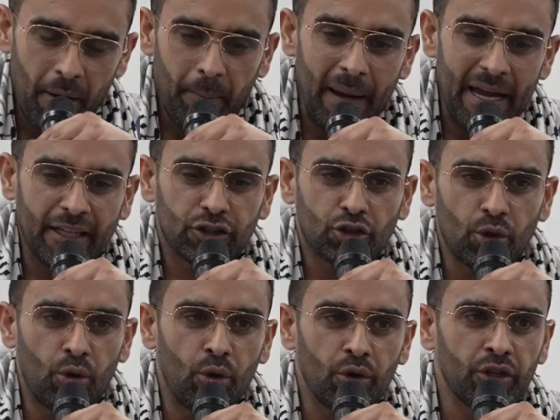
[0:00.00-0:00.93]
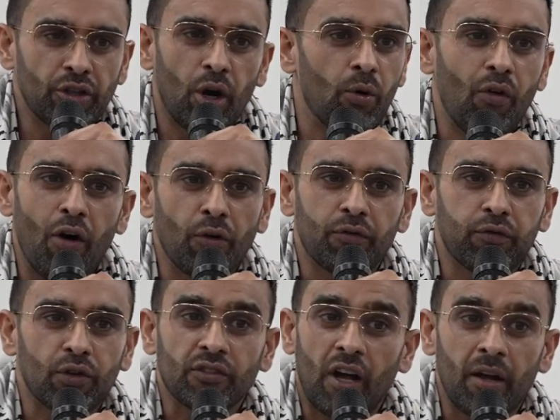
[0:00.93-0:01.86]
Make sure you don't vote
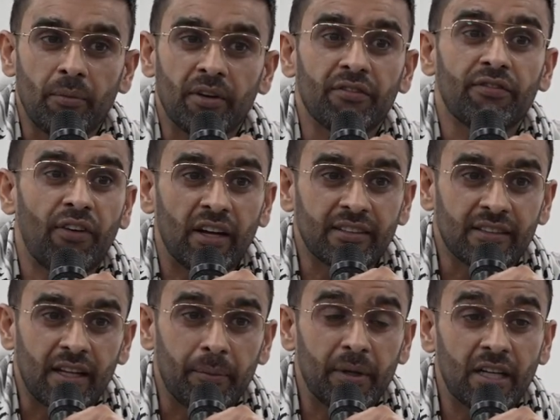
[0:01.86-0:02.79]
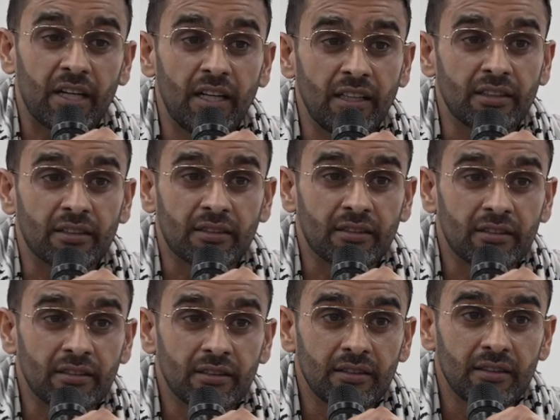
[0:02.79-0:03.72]
for Simon Foster, because
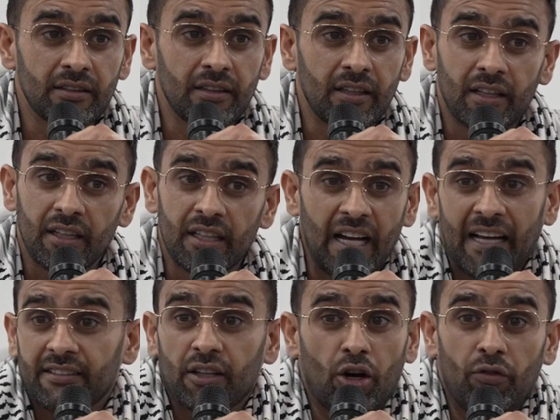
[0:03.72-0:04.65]
he hasn't